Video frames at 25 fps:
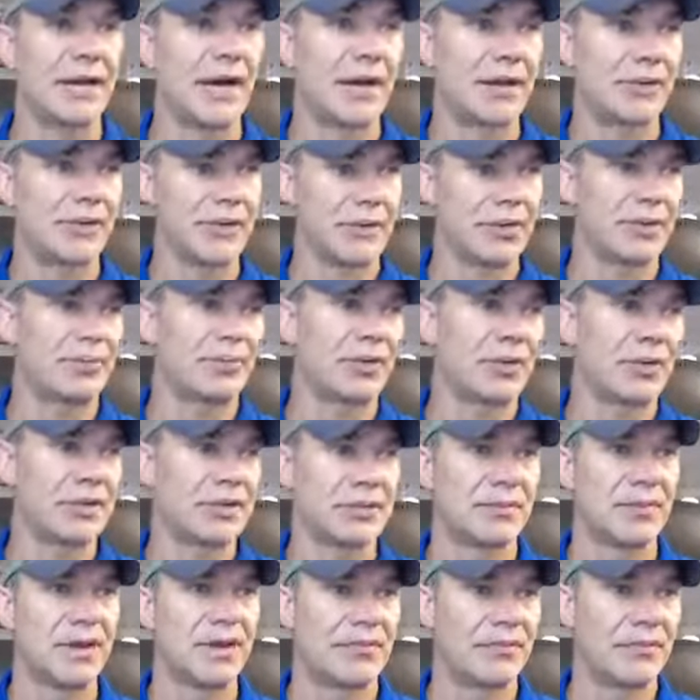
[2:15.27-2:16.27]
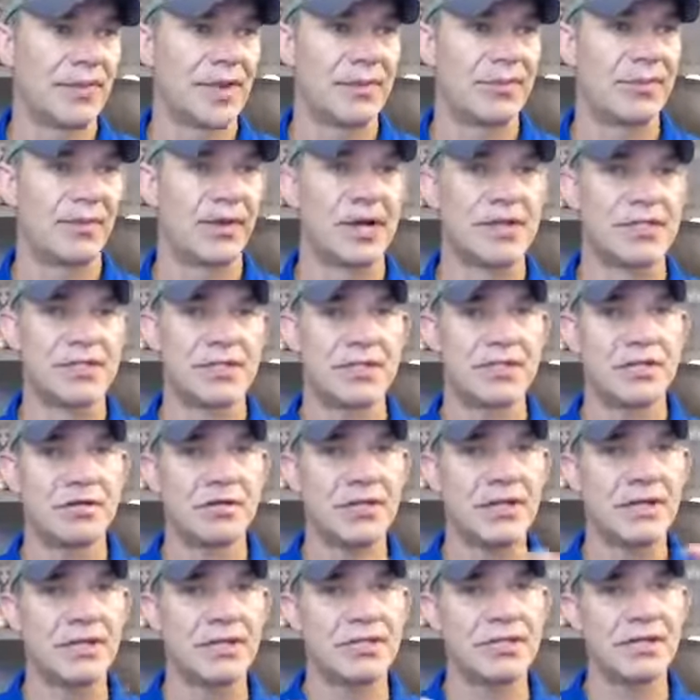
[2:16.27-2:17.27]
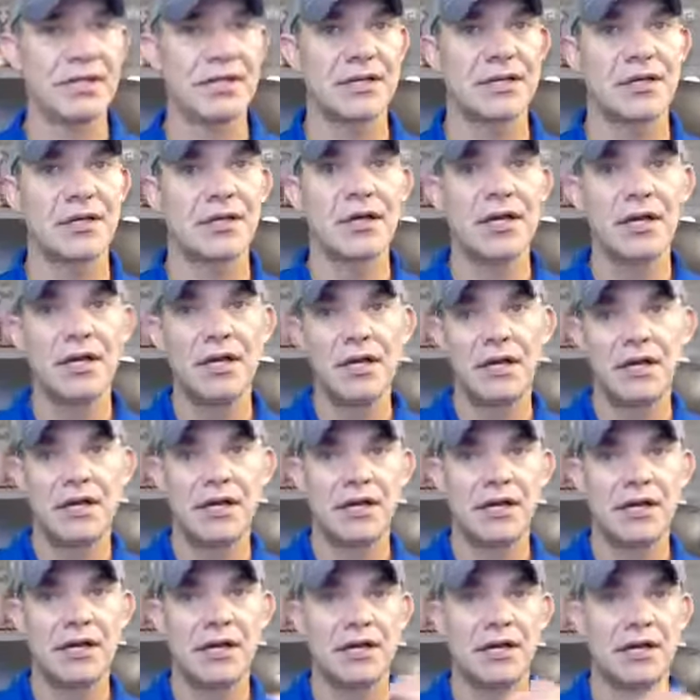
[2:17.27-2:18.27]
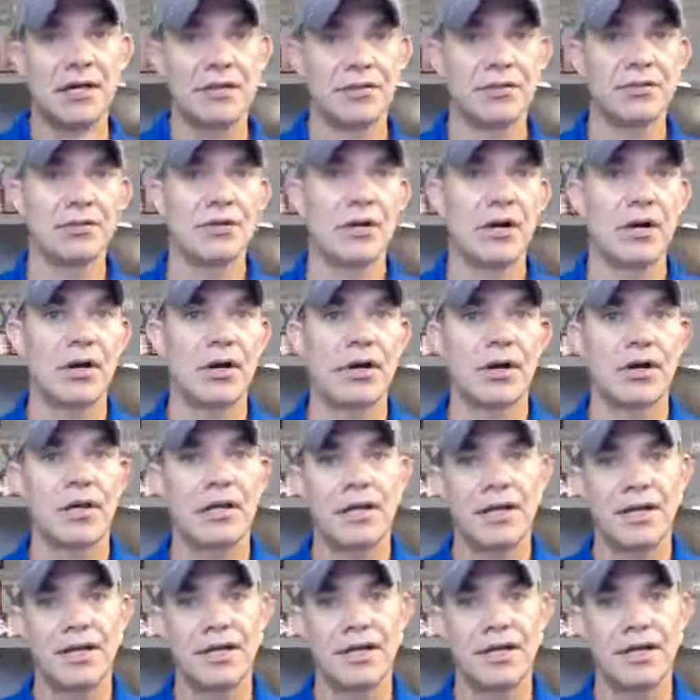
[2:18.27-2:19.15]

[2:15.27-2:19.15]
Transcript: we preach about flat pricing. You need to take a new car,